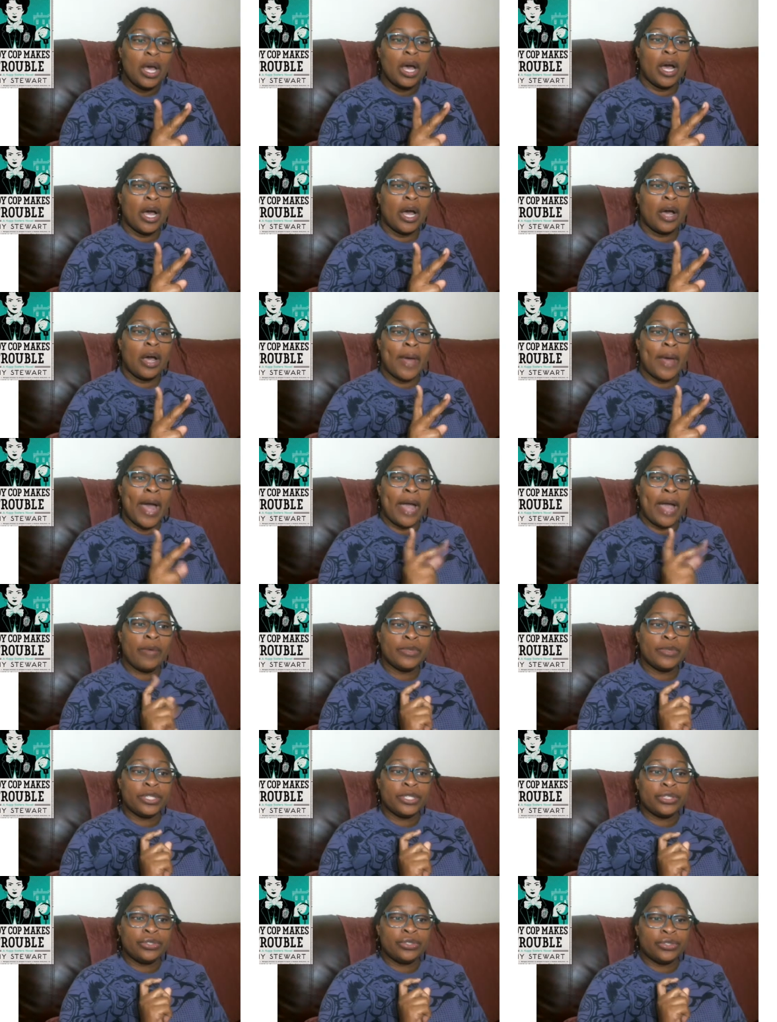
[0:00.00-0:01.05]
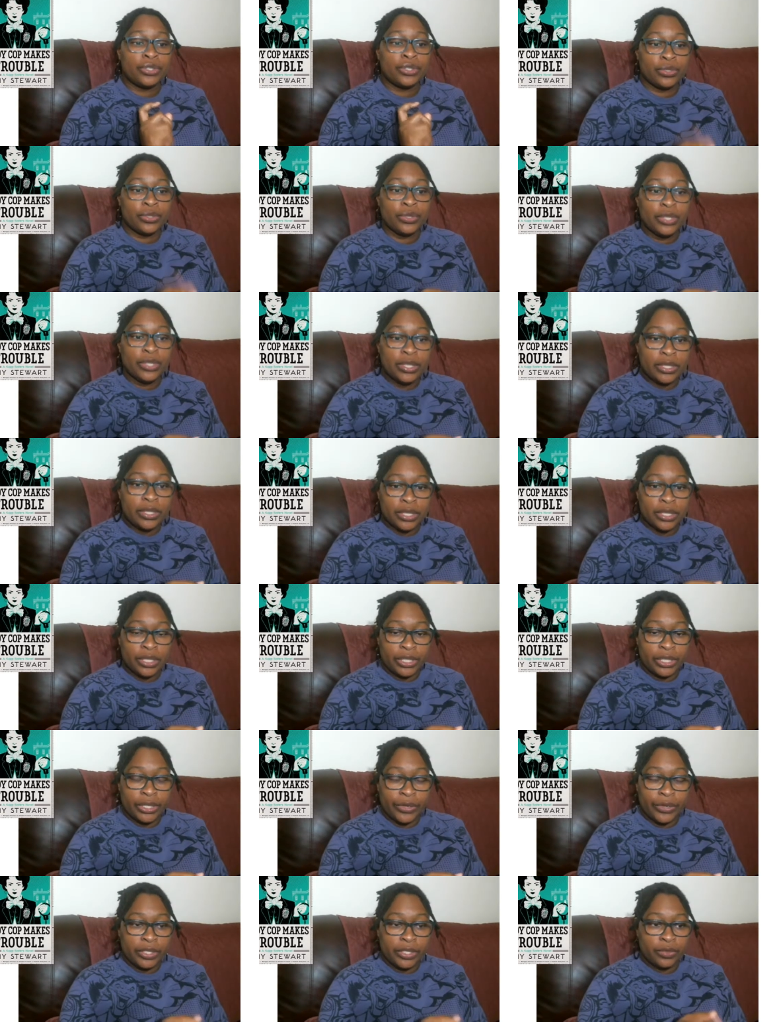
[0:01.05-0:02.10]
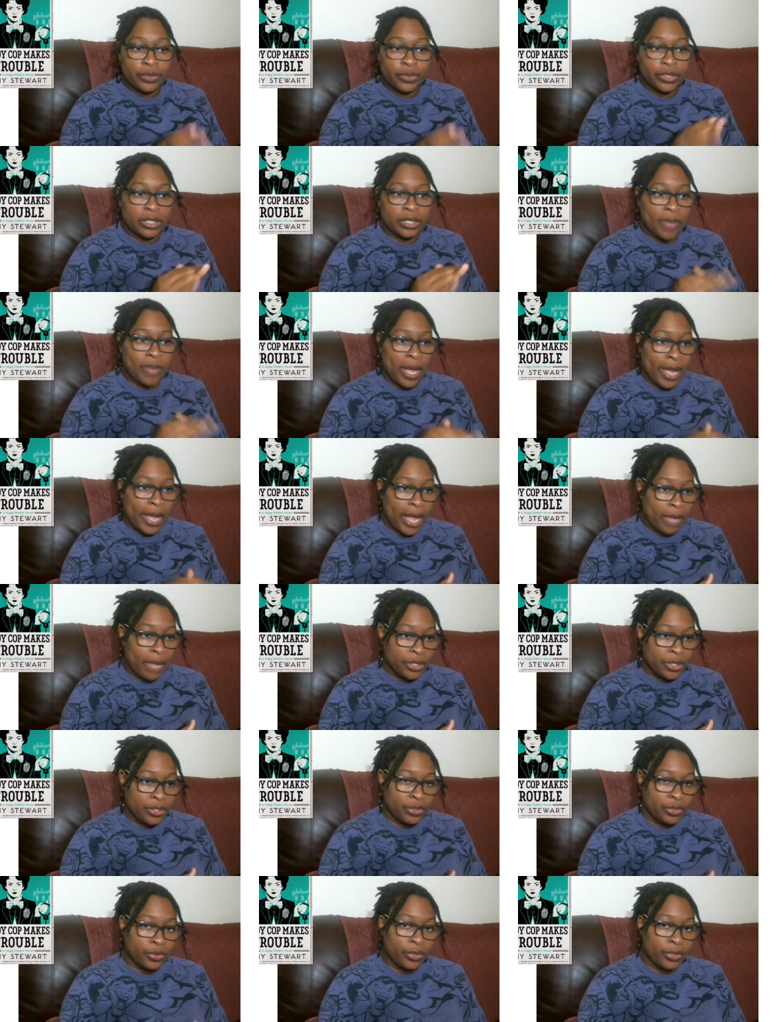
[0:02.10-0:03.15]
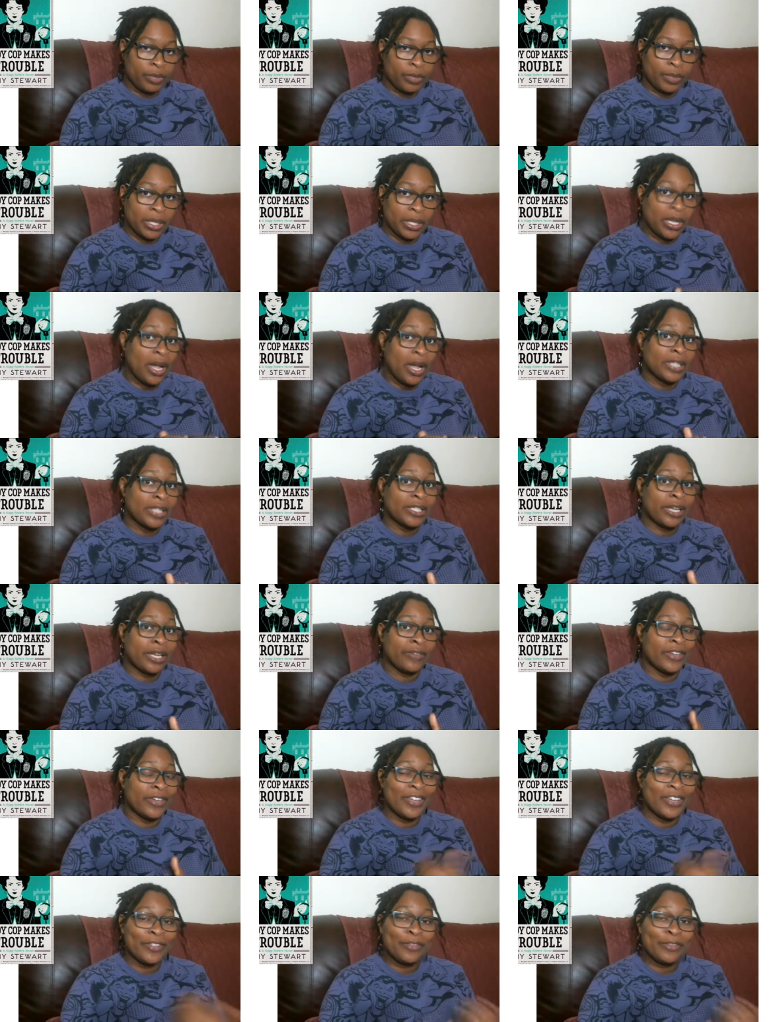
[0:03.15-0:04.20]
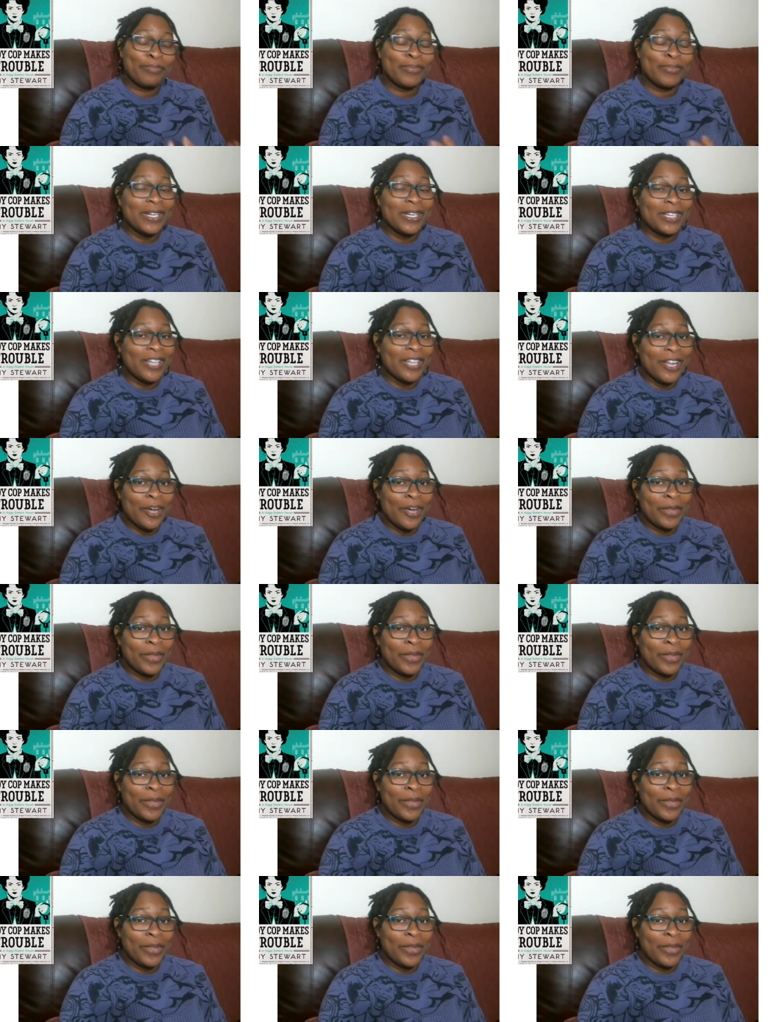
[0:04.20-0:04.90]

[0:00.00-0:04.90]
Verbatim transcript: Um, I was introduced to this series, which is by Amy Stewart, because of another book club